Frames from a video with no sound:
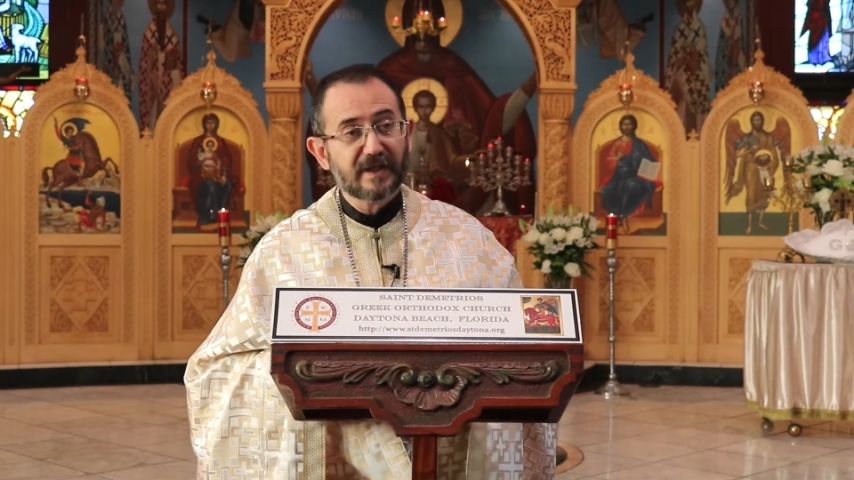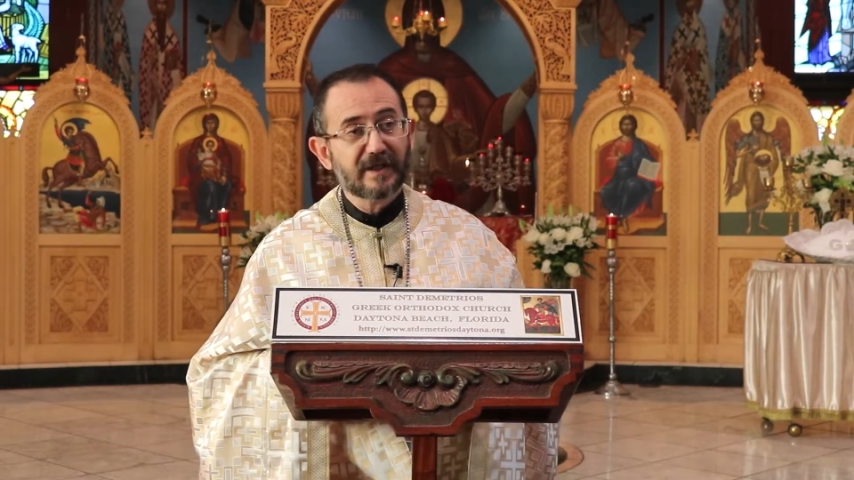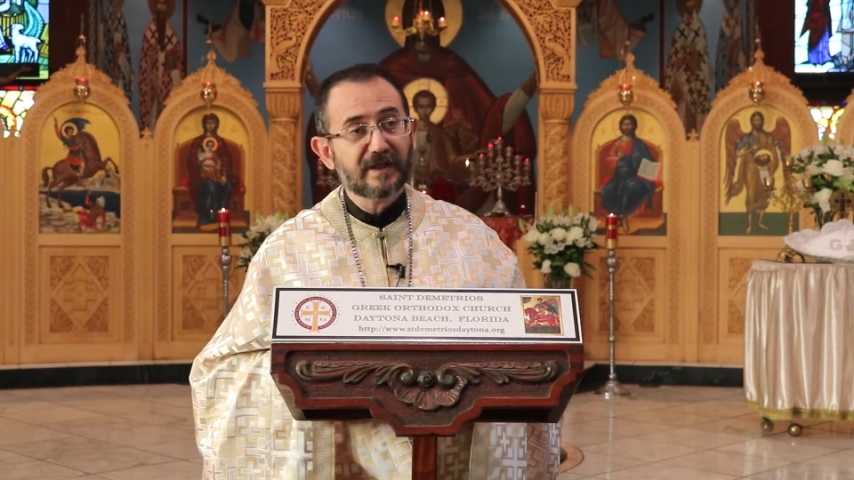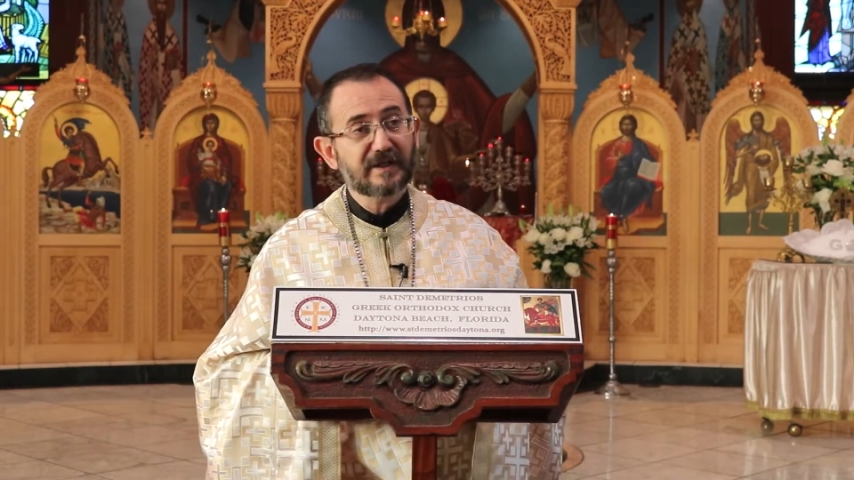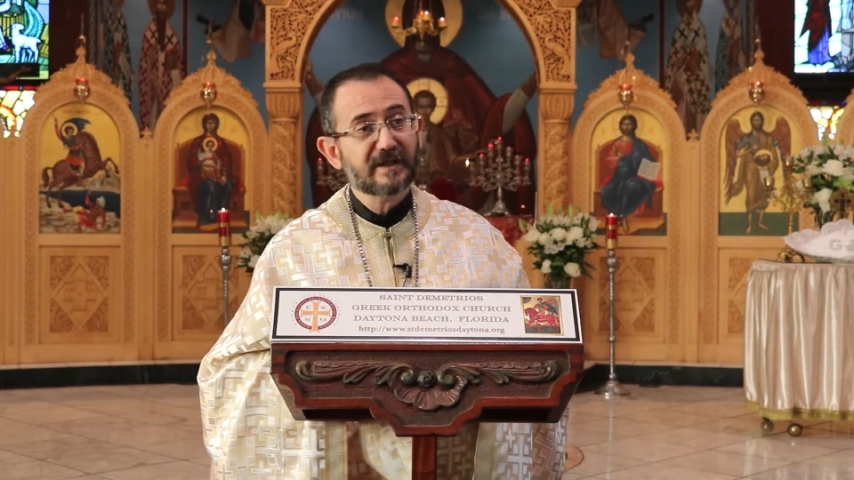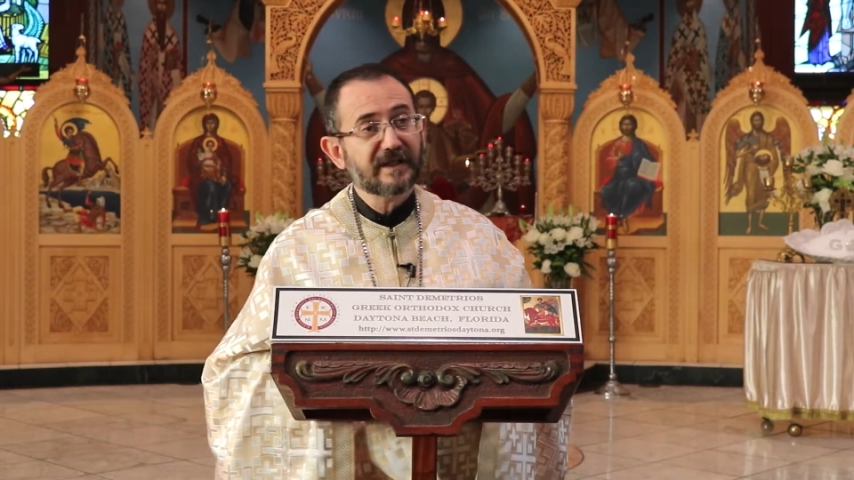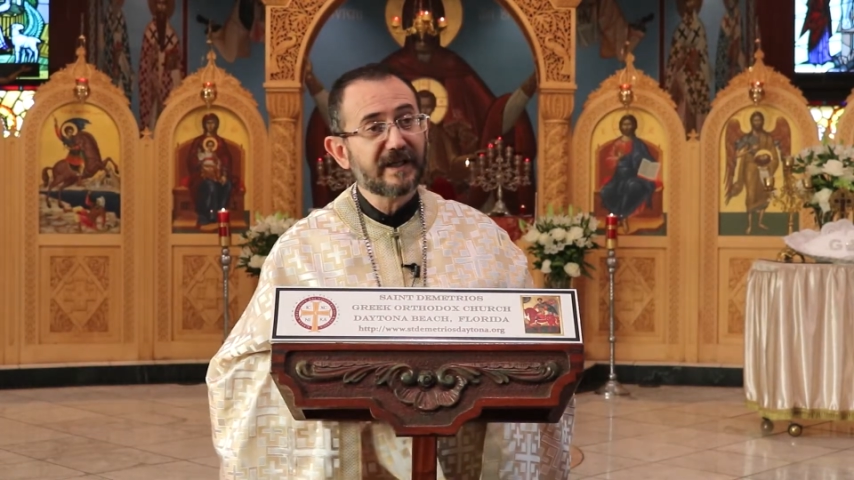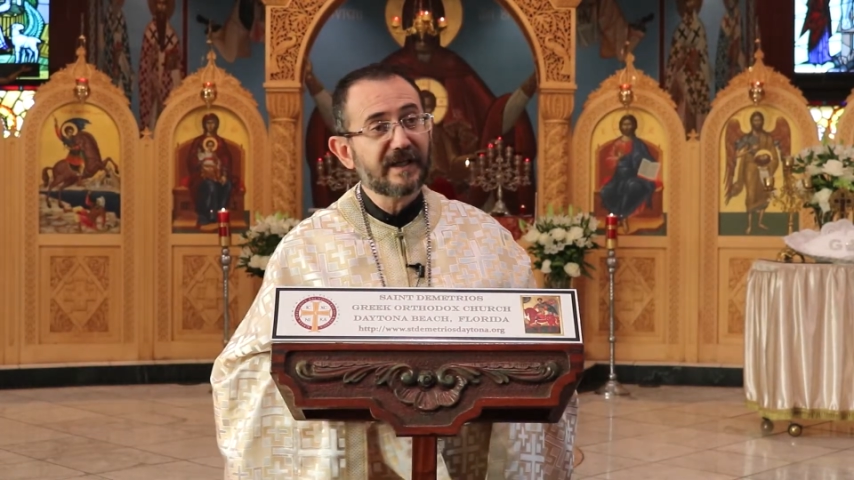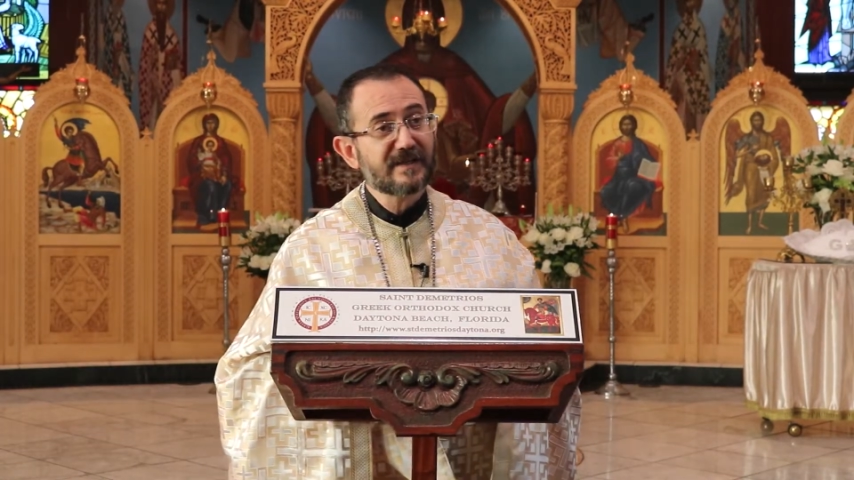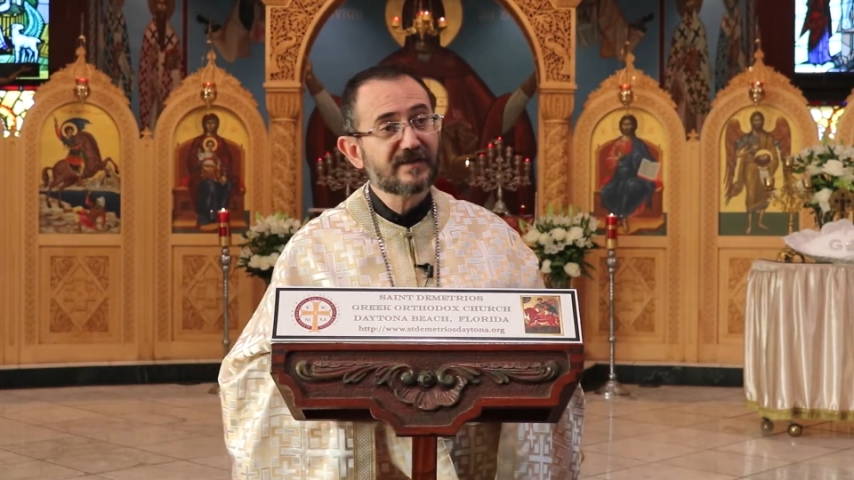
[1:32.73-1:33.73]
In the
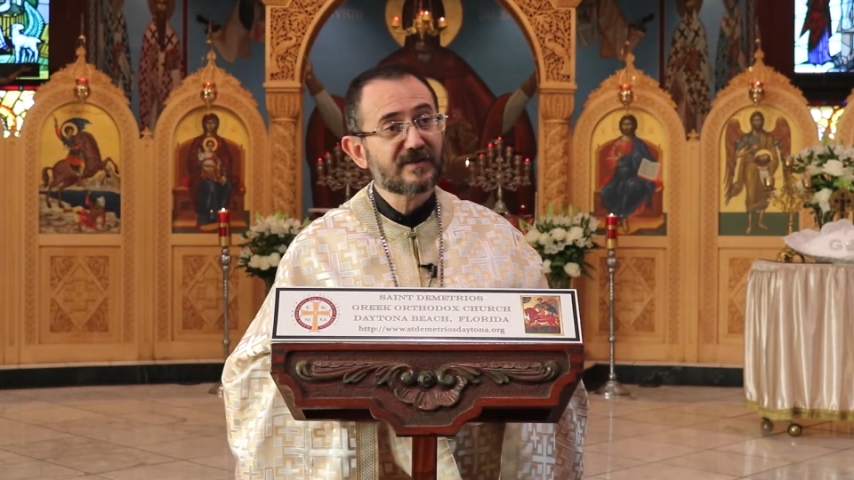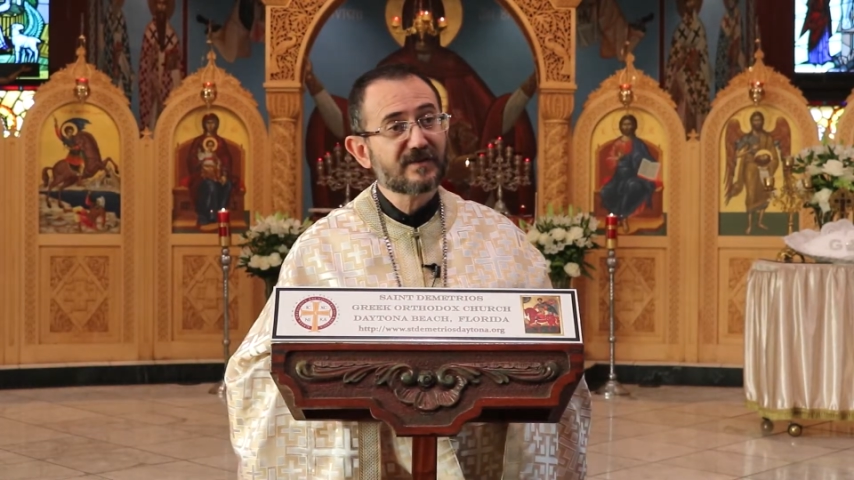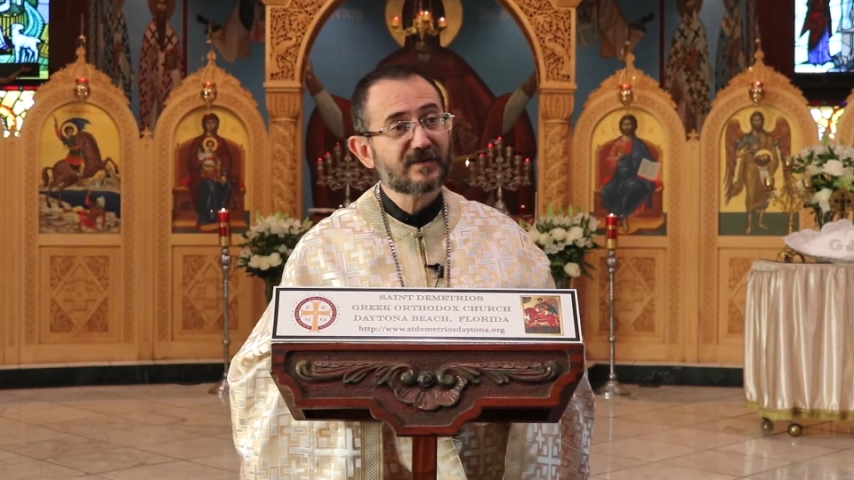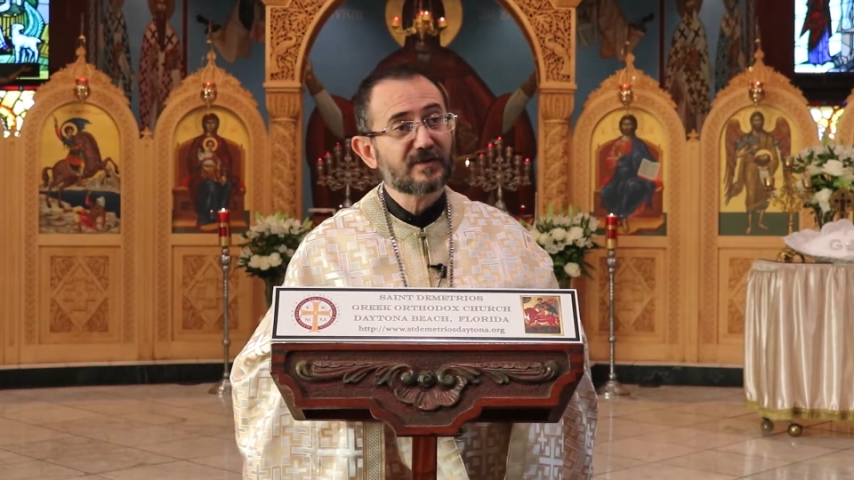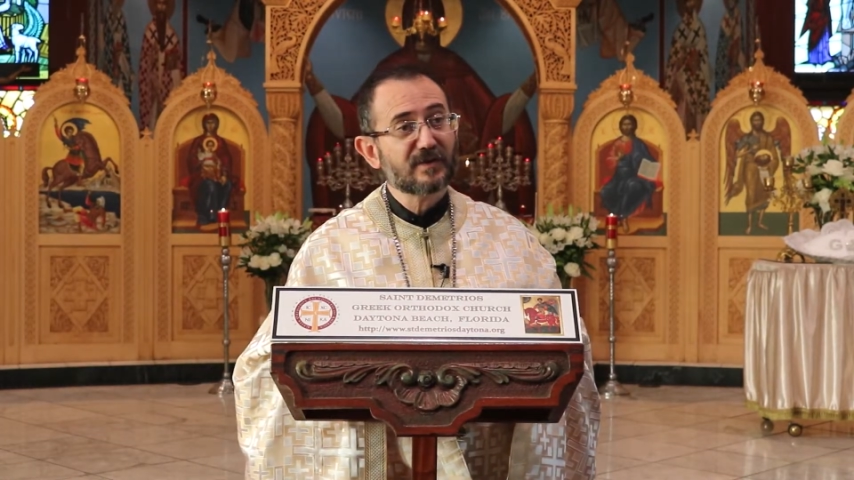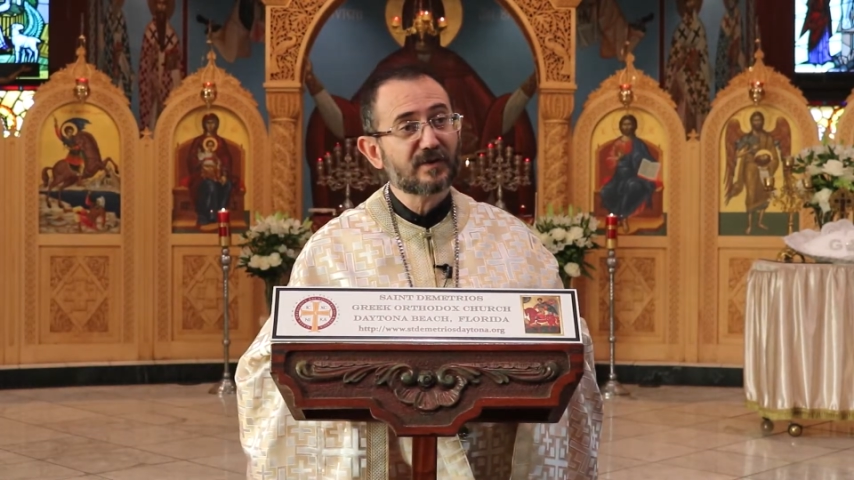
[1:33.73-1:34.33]
case